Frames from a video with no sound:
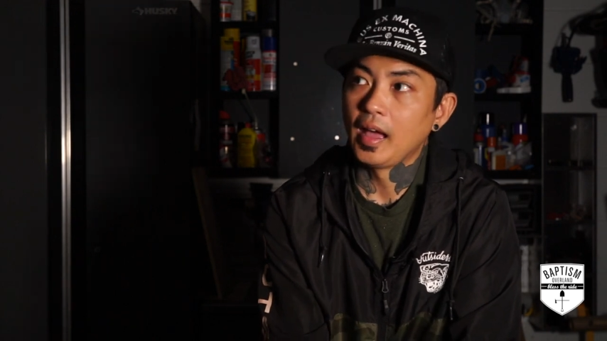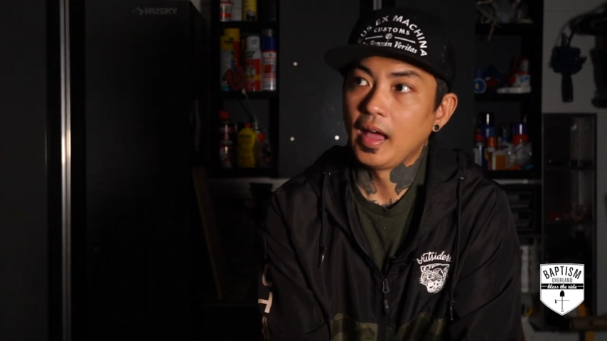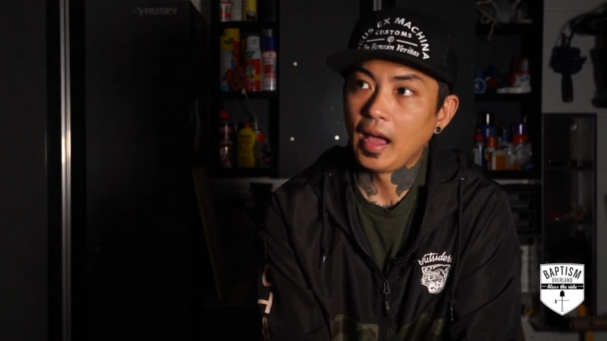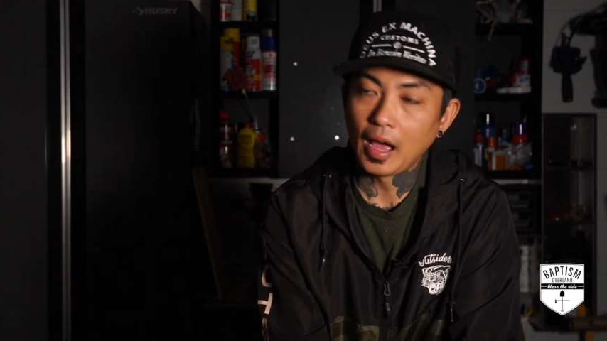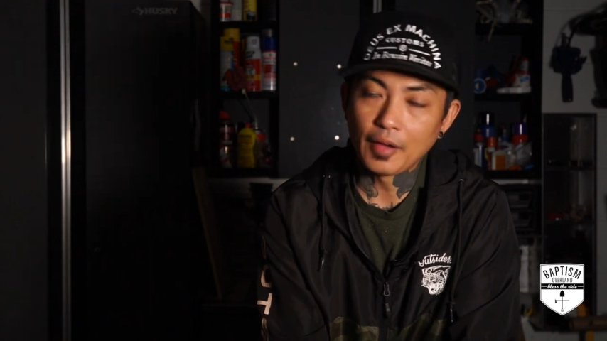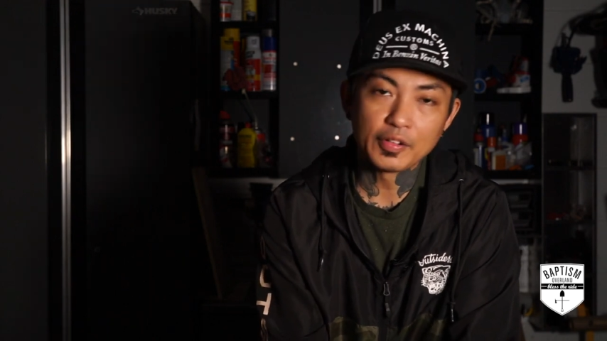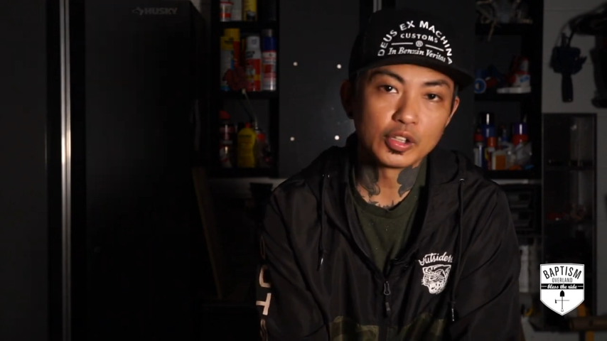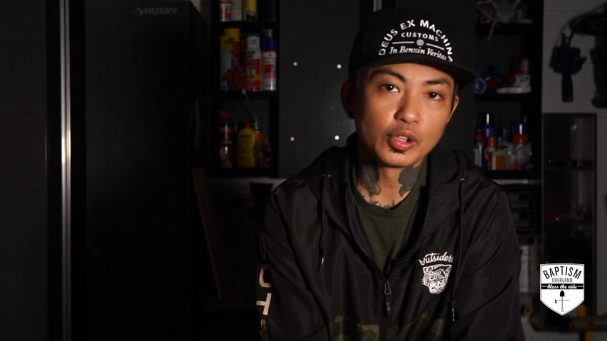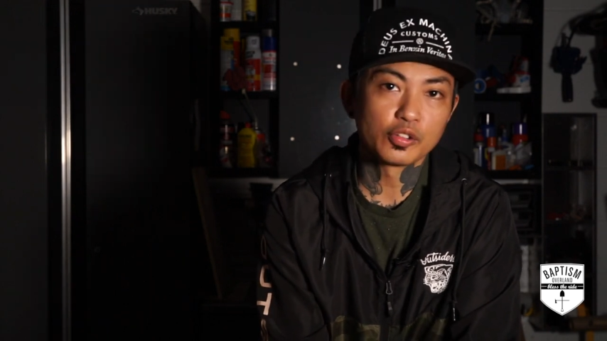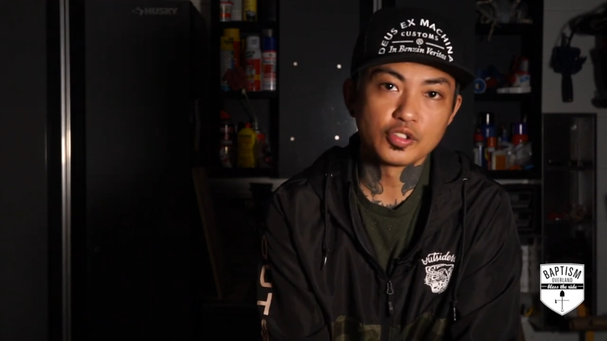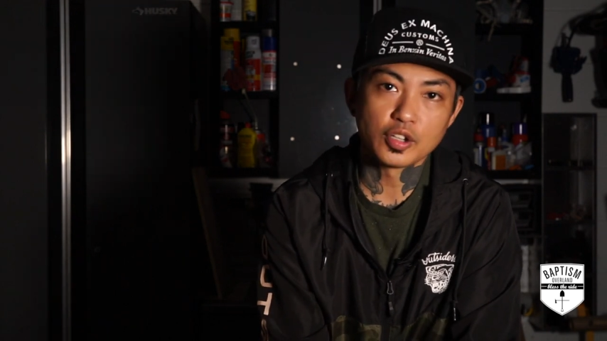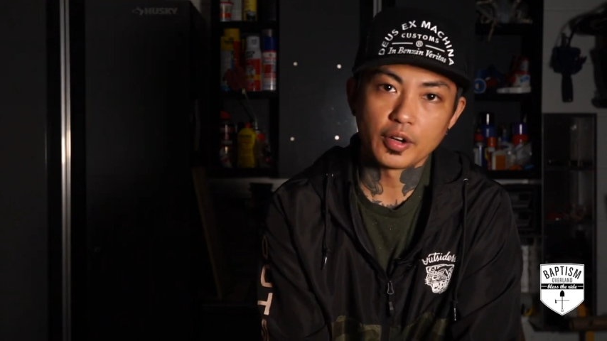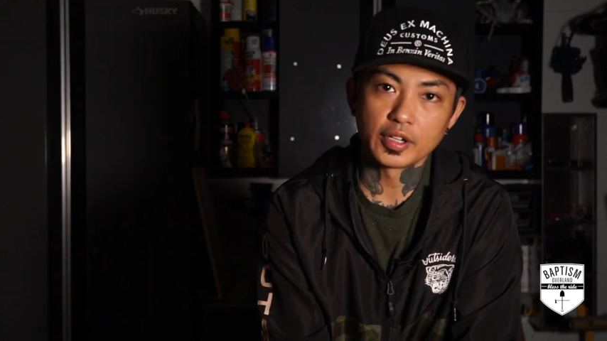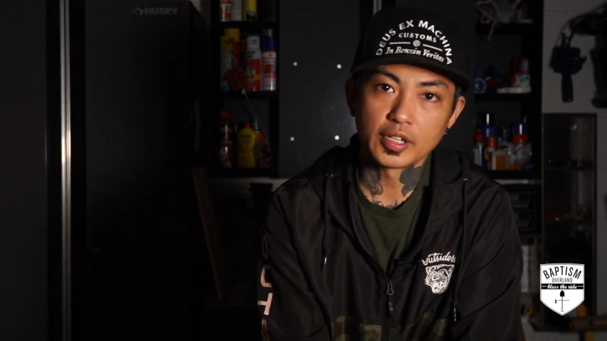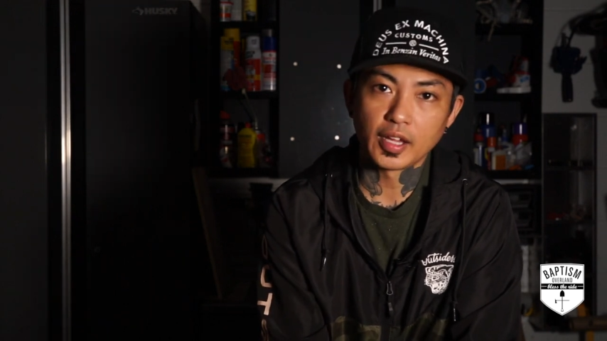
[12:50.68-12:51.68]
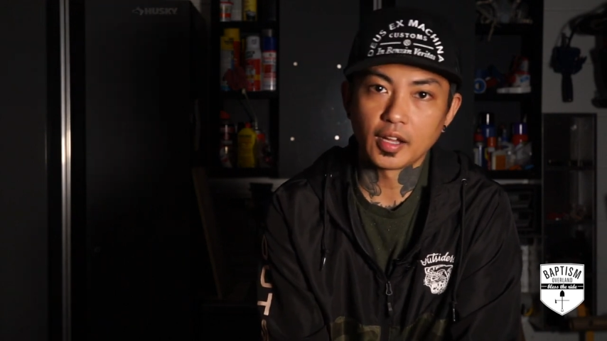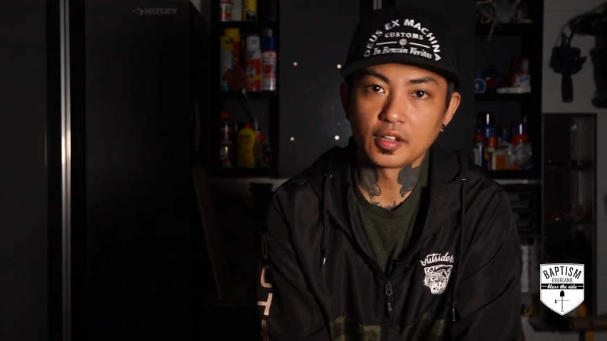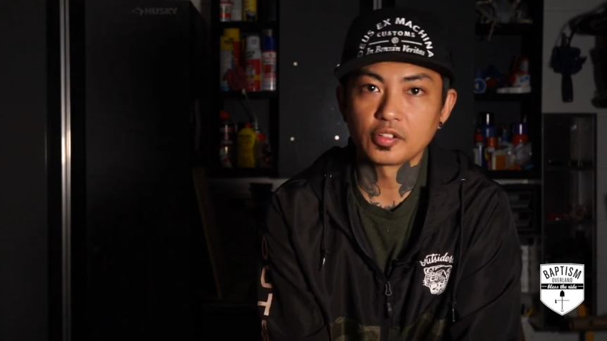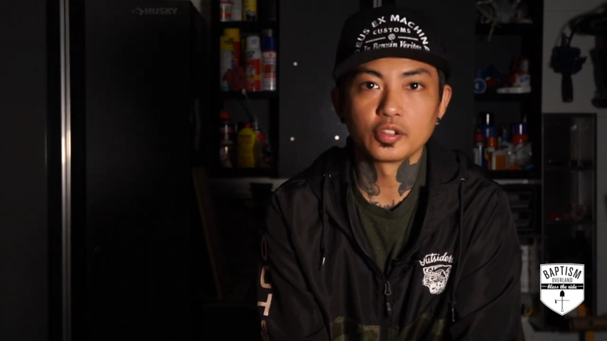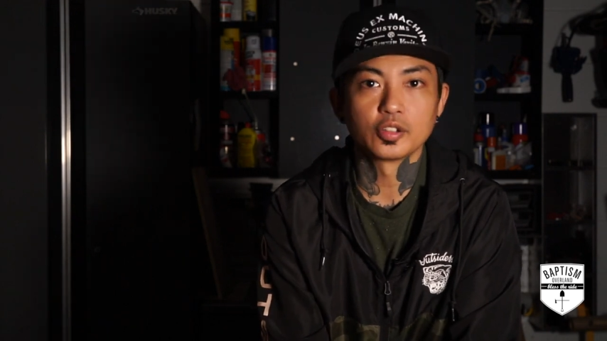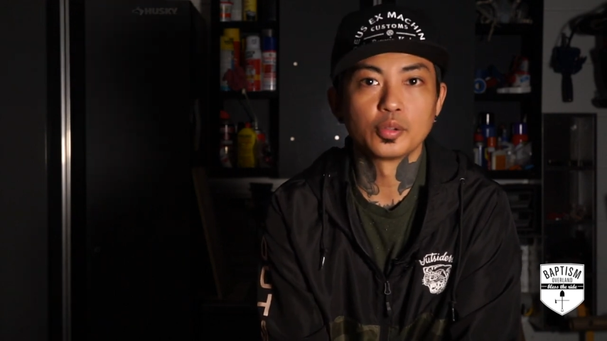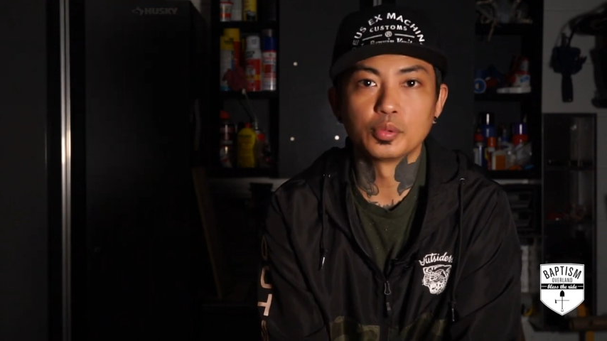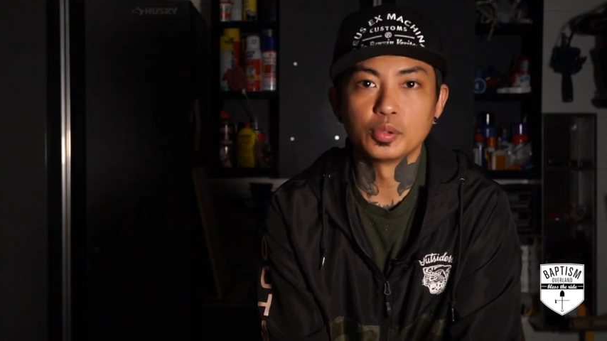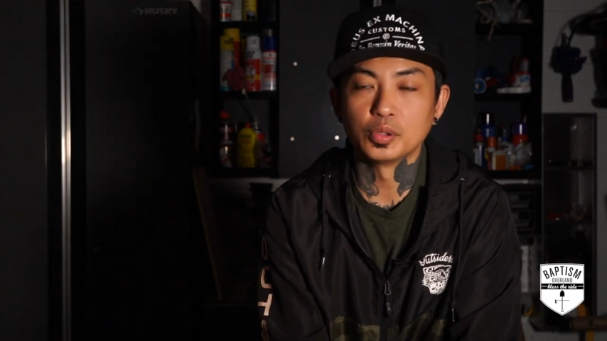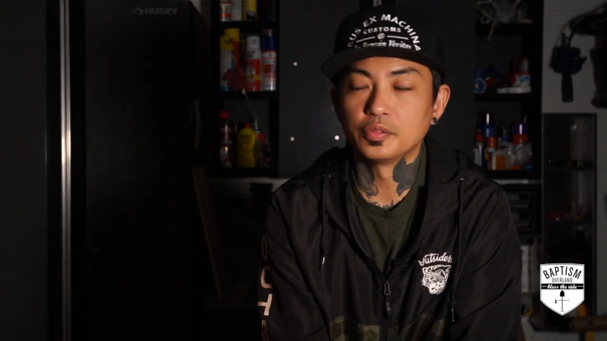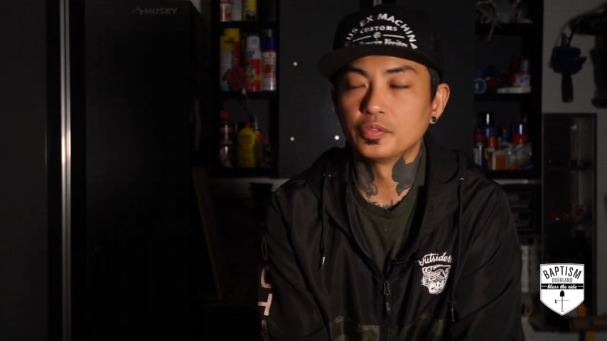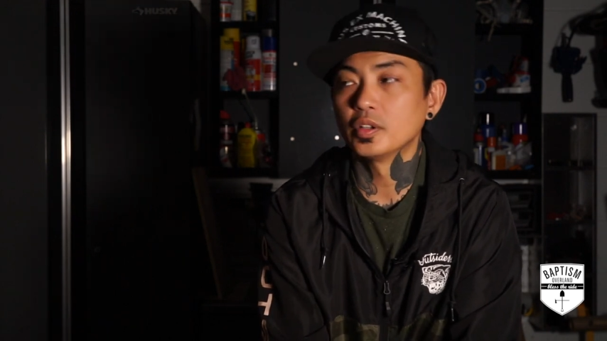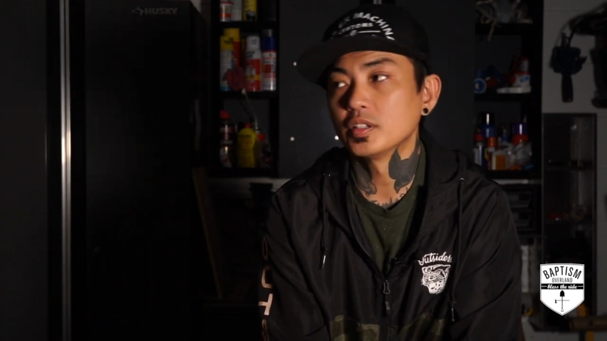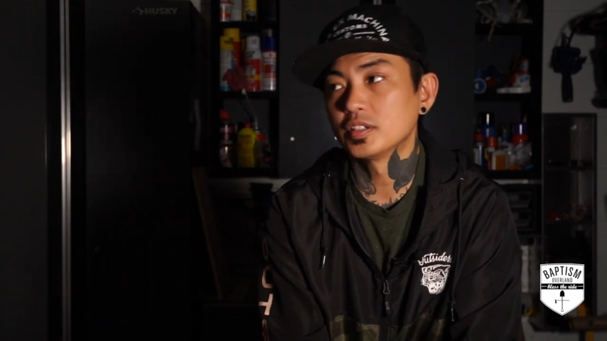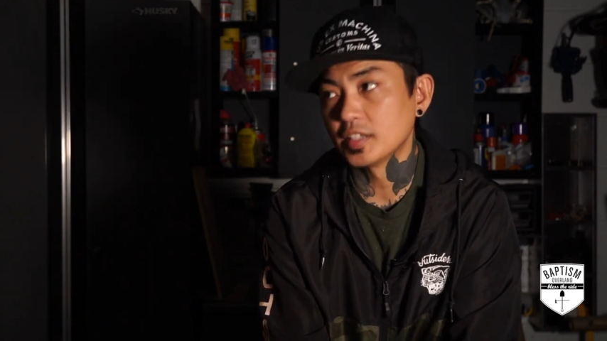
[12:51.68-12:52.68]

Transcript: having those jerry cans on the roof,